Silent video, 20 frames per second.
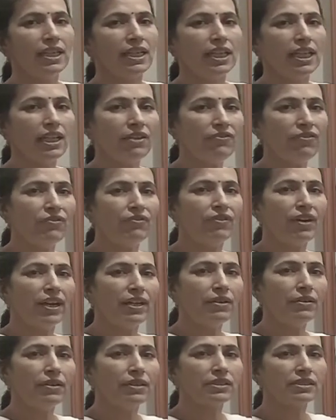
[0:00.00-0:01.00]
if
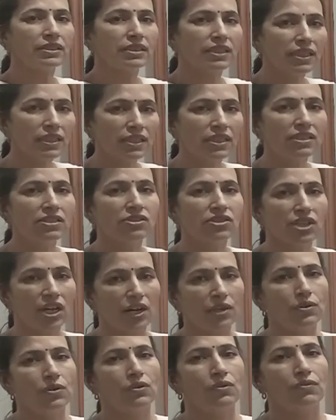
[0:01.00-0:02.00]
one skin is
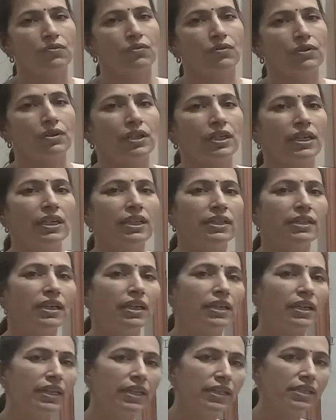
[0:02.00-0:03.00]
shed off, it
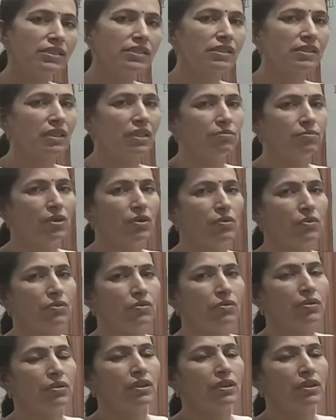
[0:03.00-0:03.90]
again come out.